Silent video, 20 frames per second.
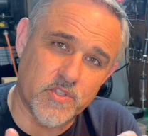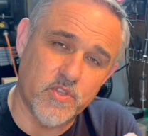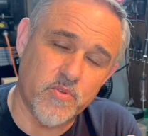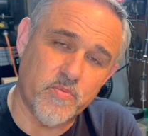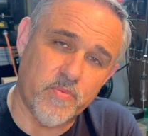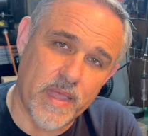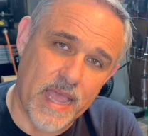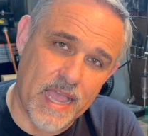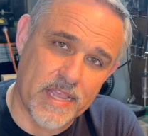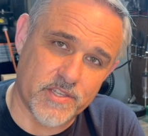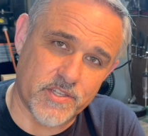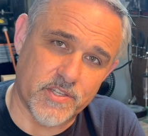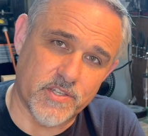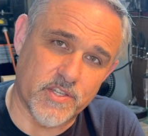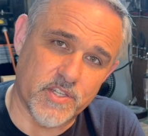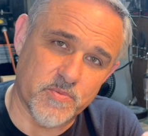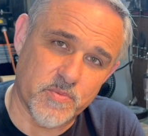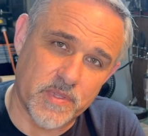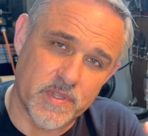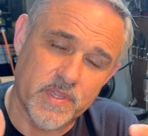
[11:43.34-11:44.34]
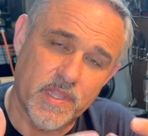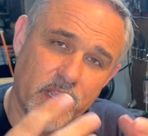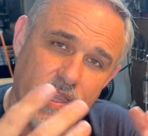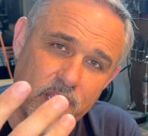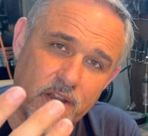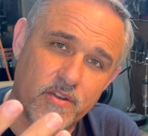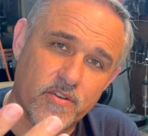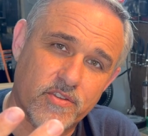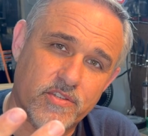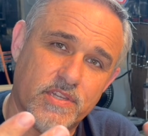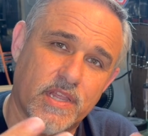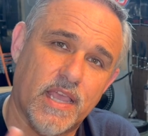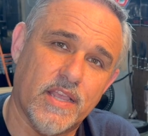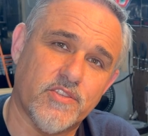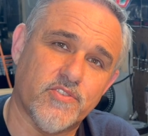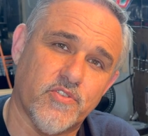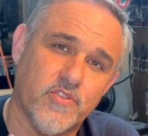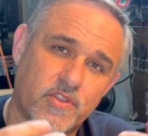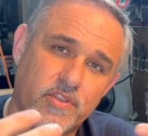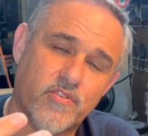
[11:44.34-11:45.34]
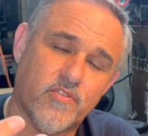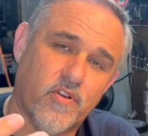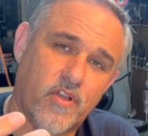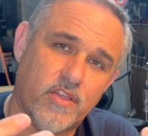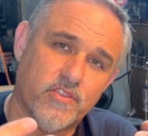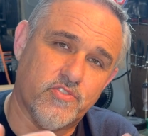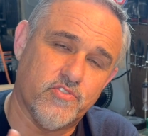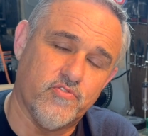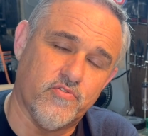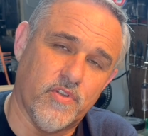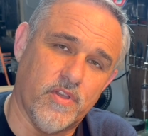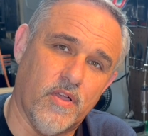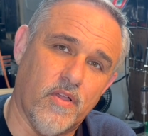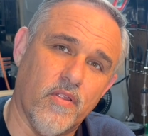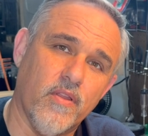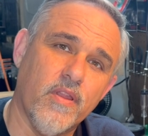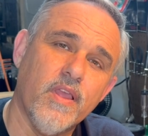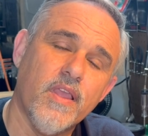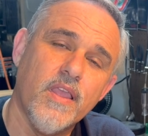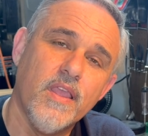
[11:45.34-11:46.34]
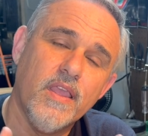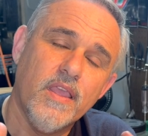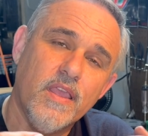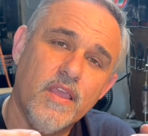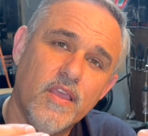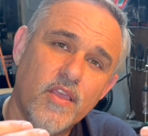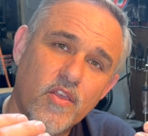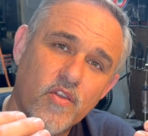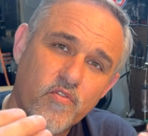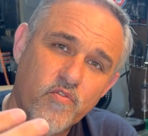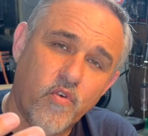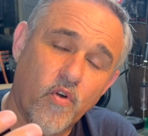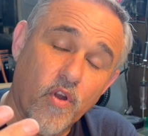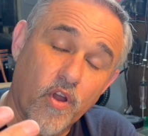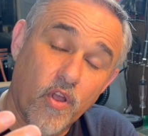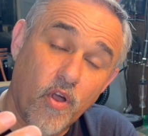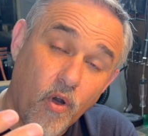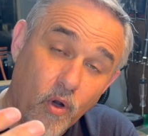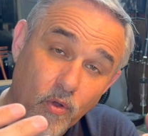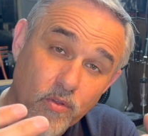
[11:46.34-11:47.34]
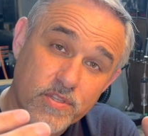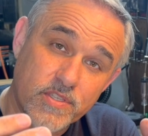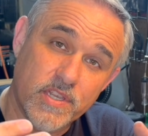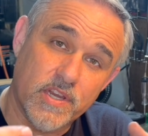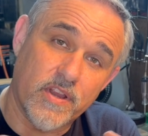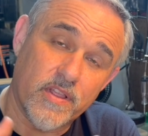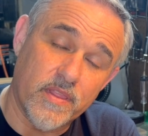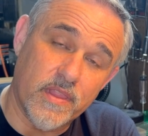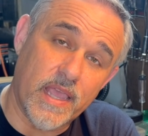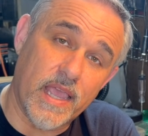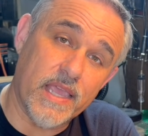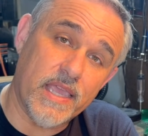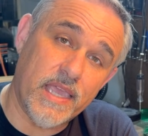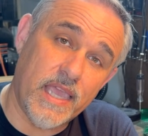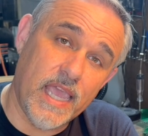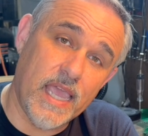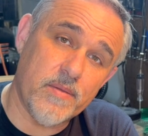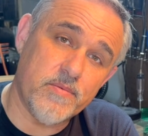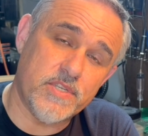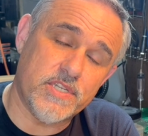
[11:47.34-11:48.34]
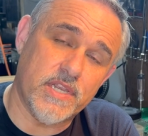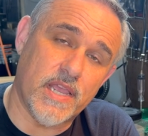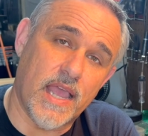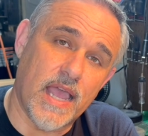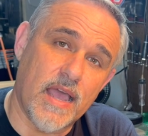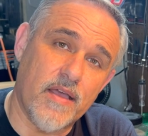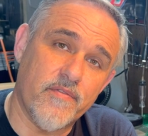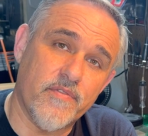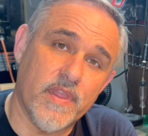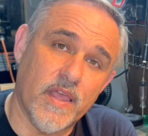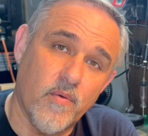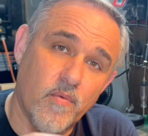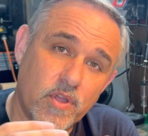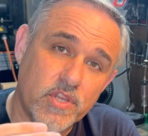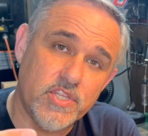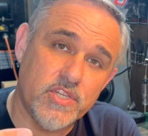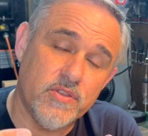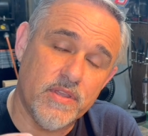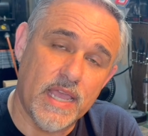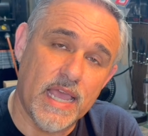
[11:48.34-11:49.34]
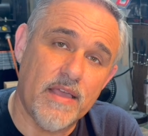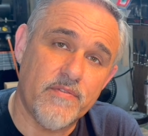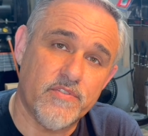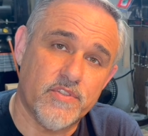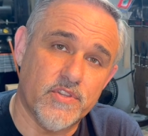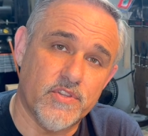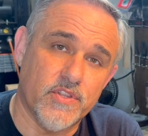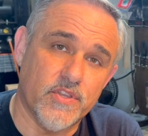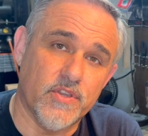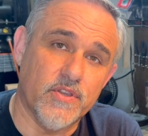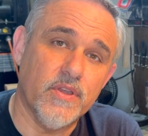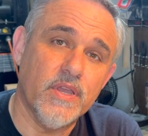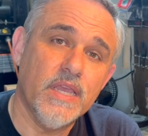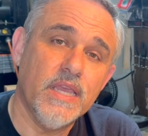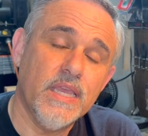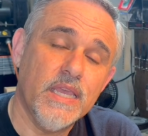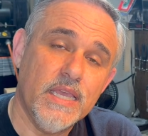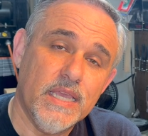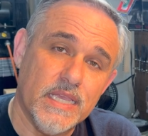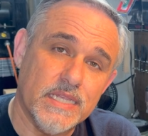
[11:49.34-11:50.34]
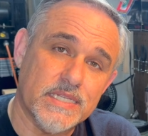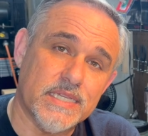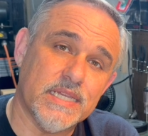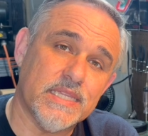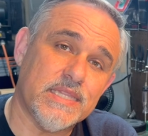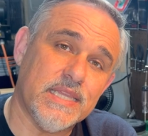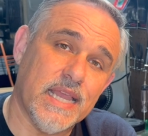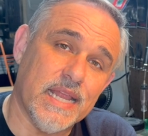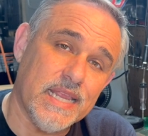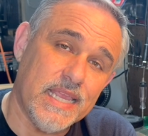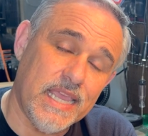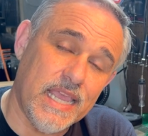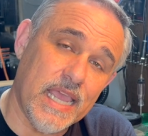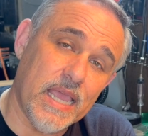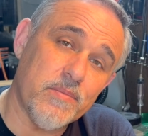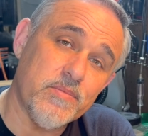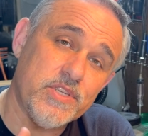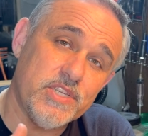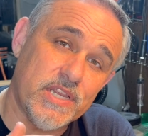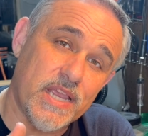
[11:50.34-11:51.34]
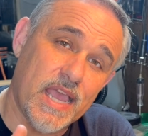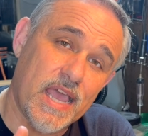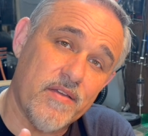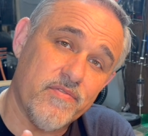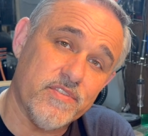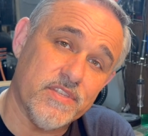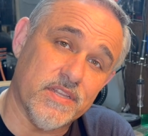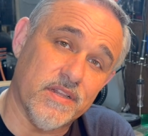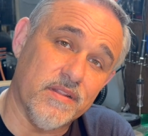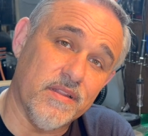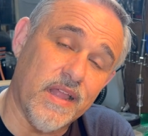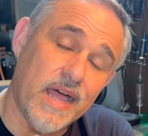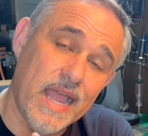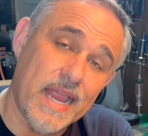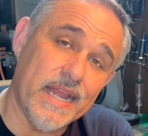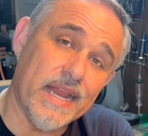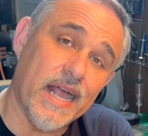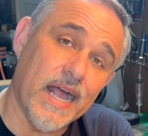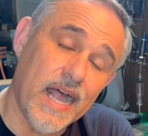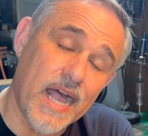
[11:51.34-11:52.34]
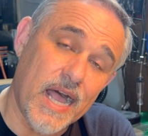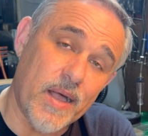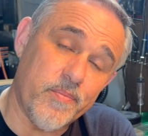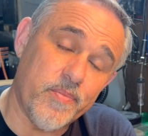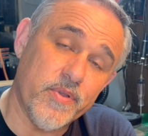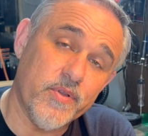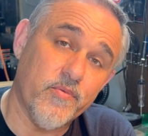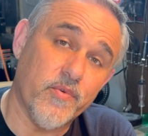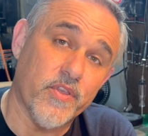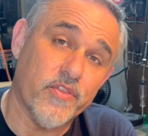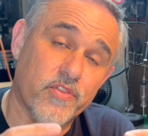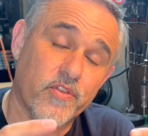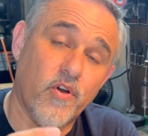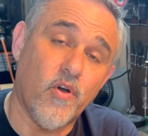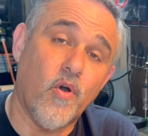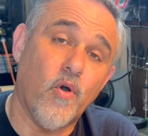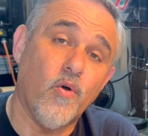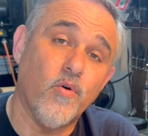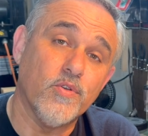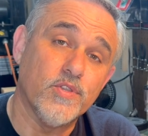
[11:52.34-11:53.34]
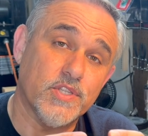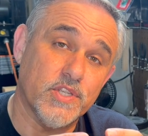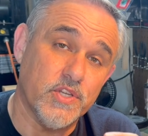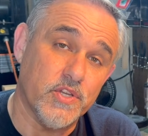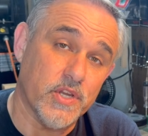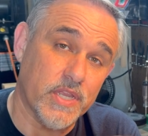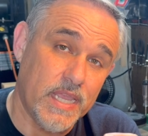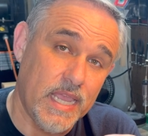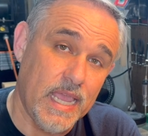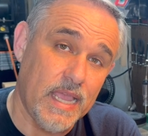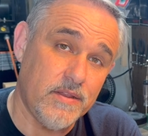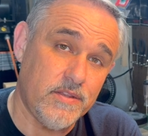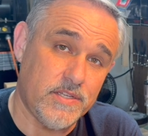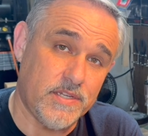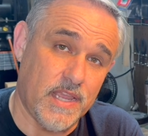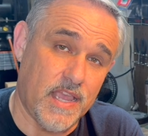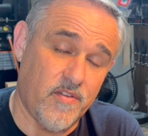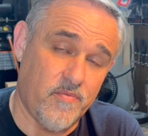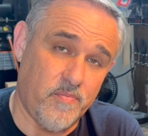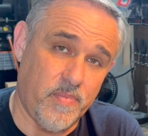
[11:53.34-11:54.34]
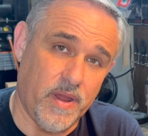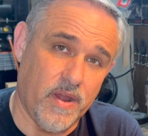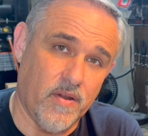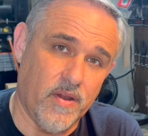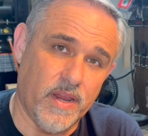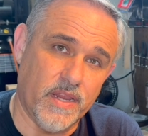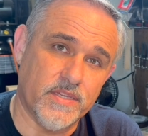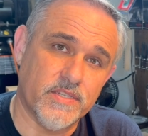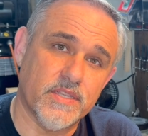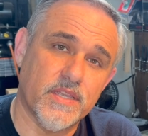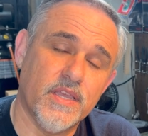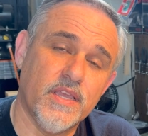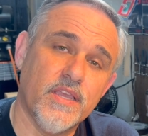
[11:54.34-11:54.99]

2 passages, but they intersect, so you cross drill. 4 holes there in that camshaft that what you have to do is get that camshaft to line up with the holes in your camshaft bearings